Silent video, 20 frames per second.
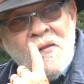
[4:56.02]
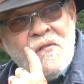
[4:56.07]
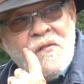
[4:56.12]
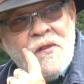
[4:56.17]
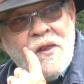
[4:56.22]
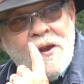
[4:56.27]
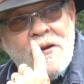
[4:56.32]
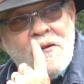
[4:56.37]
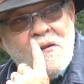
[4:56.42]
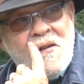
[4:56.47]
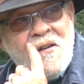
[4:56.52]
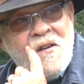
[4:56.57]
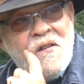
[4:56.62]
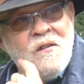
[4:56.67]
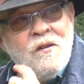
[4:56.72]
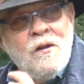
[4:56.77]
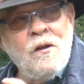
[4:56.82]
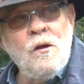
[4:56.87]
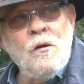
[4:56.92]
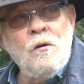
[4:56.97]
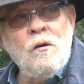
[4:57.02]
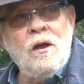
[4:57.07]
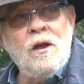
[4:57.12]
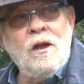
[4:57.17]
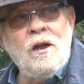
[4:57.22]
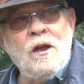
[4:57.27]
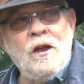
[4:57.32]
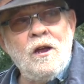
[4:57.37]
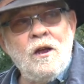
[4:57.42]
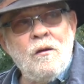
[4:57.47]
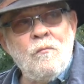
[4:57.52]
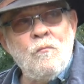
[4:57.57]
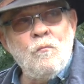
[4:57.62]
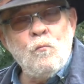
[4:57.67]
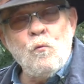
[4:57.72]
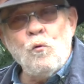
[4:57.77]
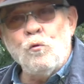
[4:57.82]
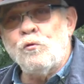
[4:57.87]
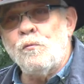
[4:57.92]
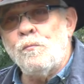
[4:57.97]
There are um,
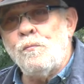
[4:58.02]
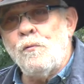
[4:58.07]
water